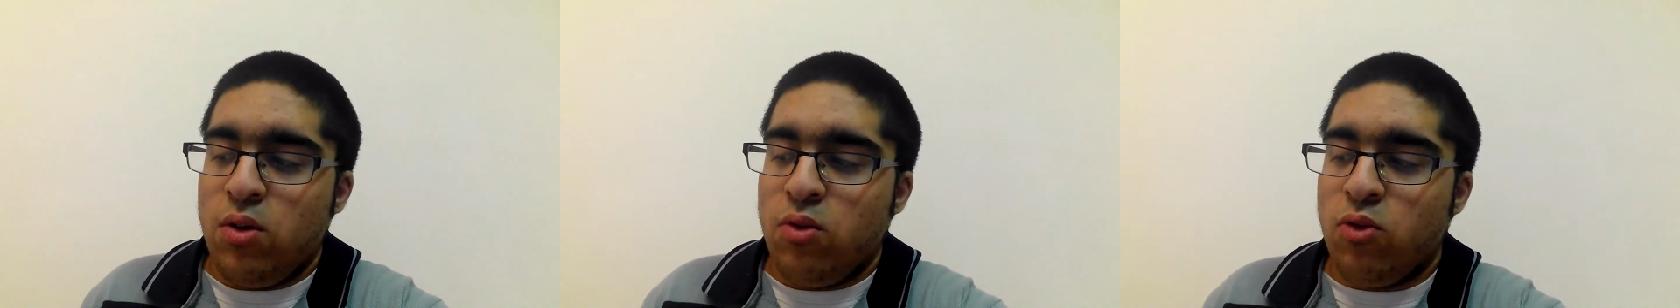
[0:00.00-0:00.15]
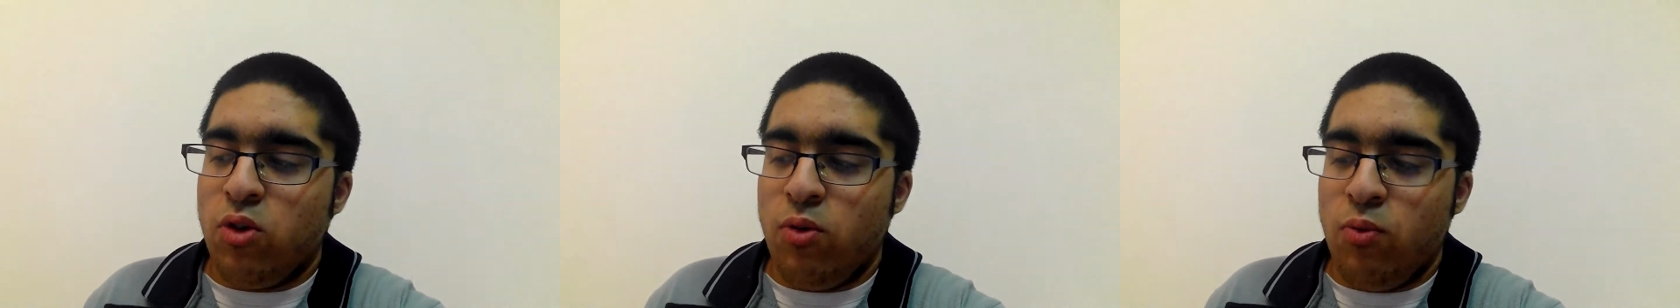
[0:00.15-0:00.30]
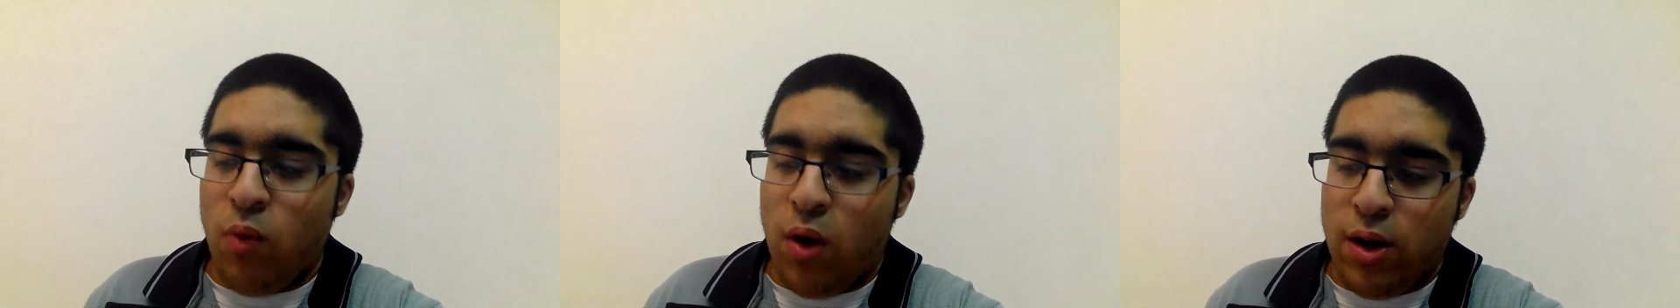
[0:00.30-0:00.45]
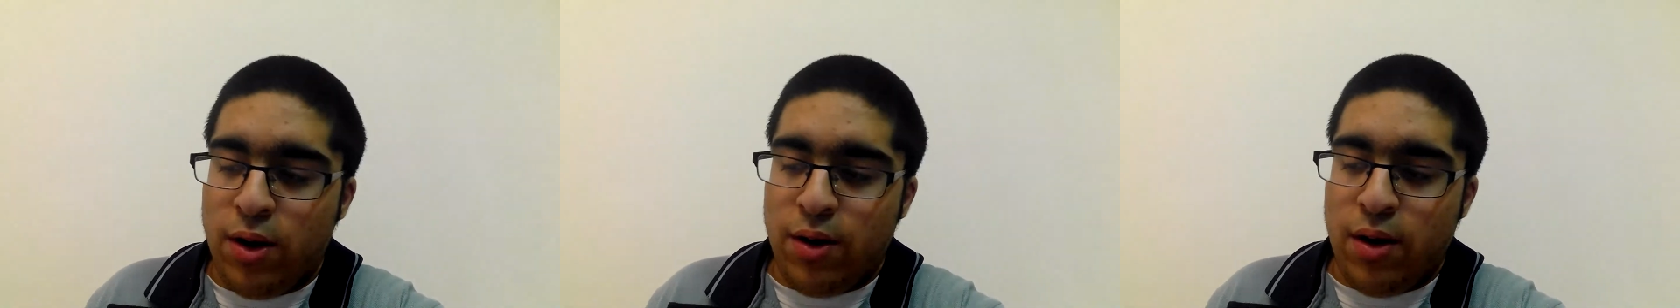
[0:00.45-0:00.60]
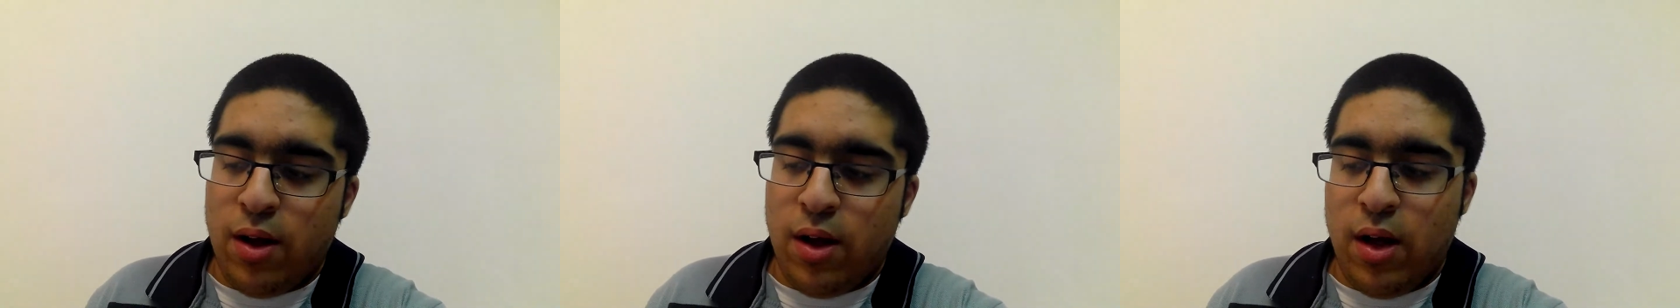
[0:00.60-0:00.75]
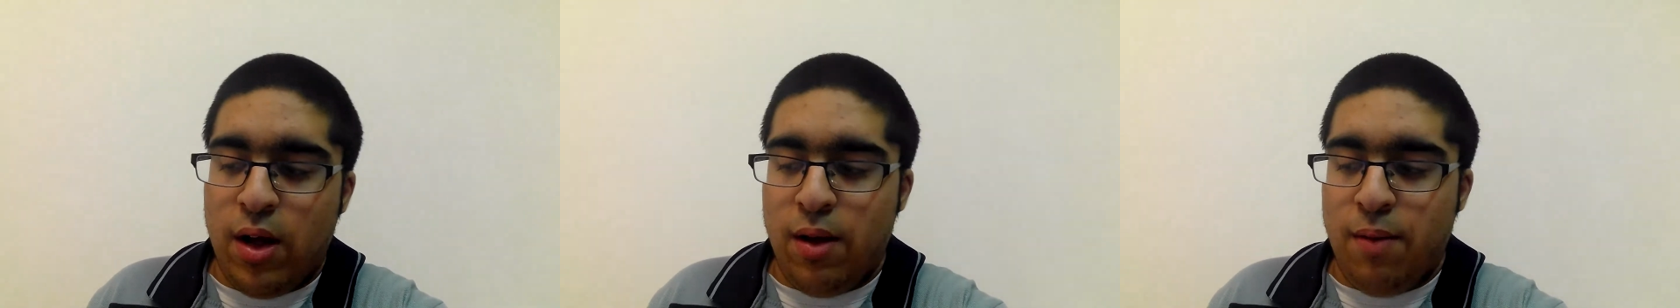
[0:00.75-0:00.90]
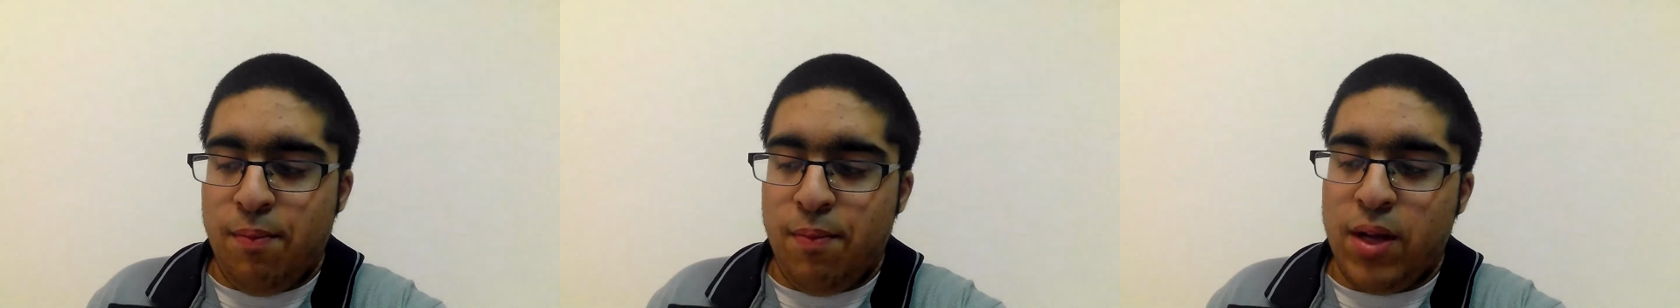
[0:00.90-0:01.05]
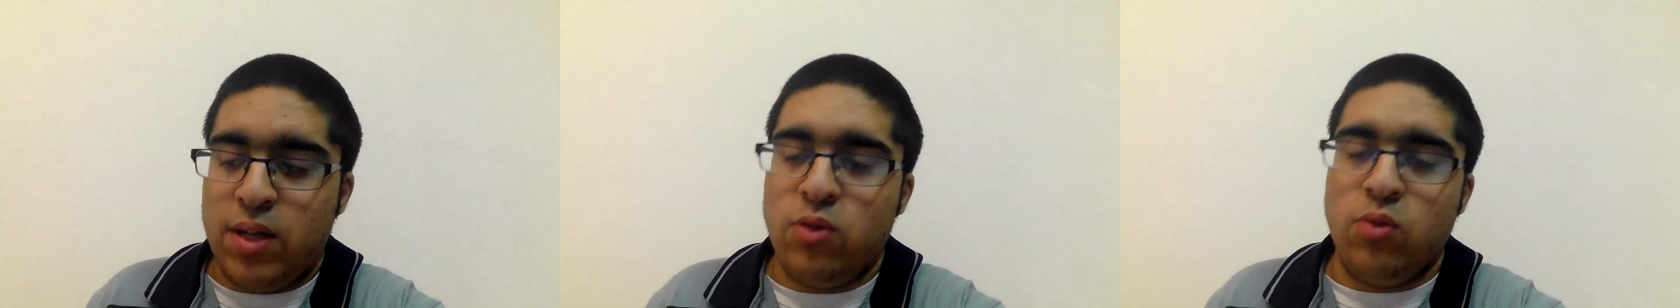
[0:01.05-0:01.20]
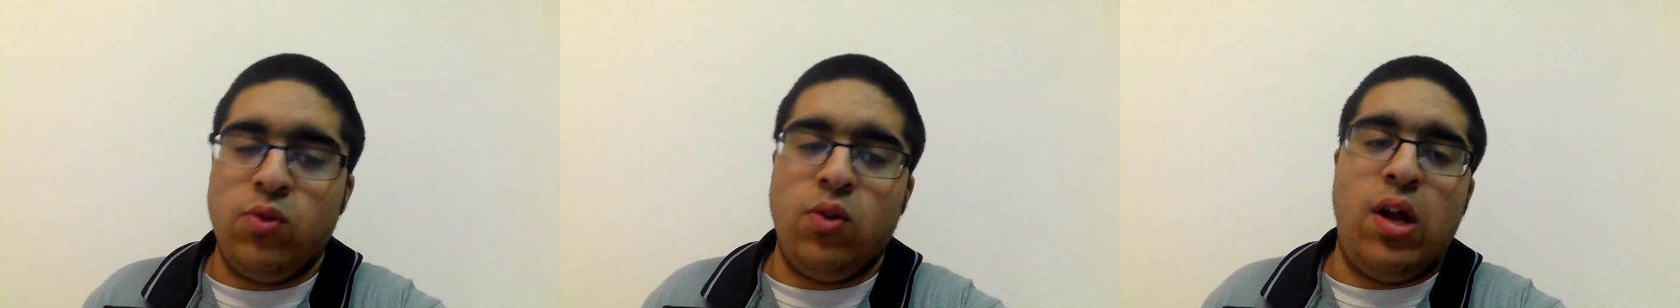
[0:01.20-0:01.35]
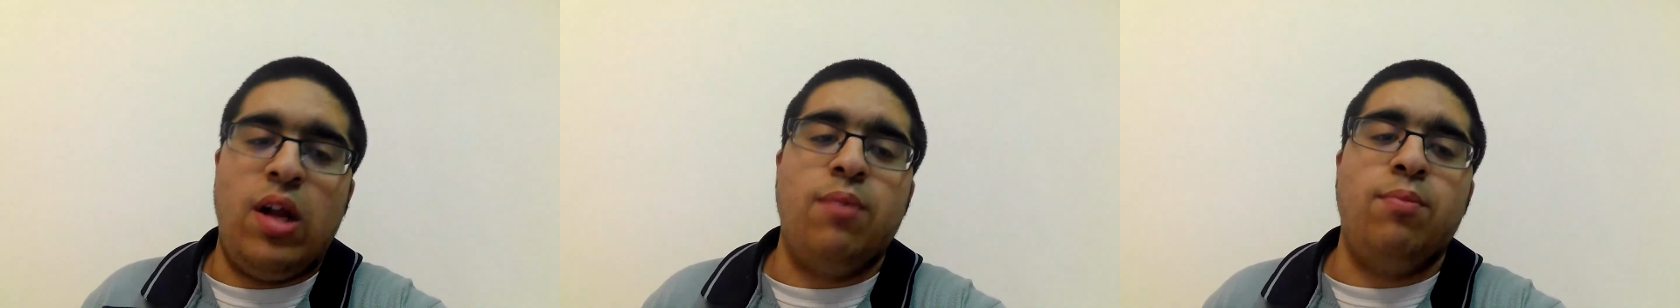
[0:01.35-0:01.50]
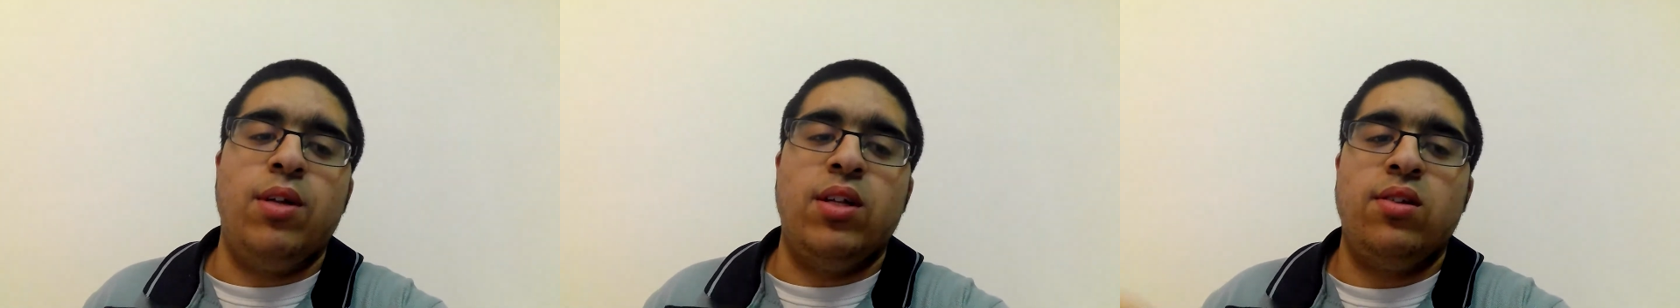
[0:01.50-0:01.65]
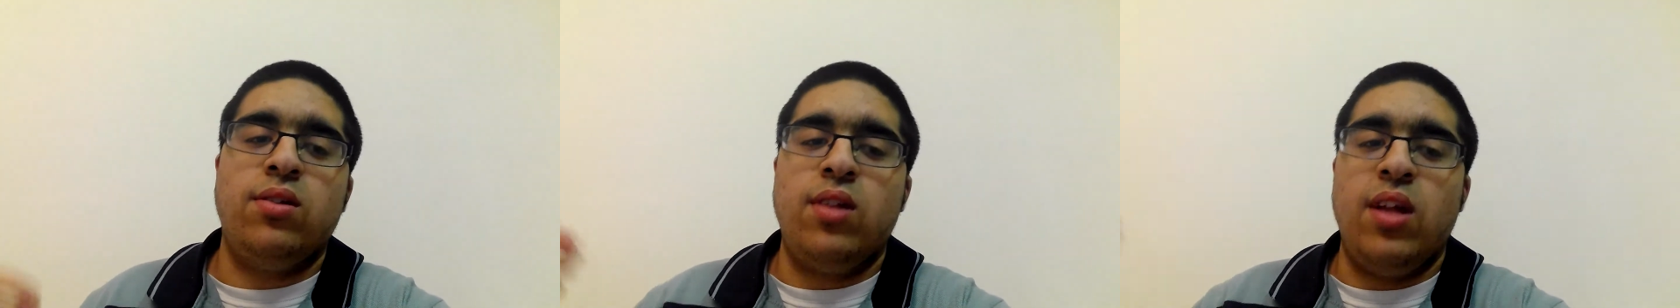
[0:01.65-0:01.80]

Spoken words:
group 1 metals or elements.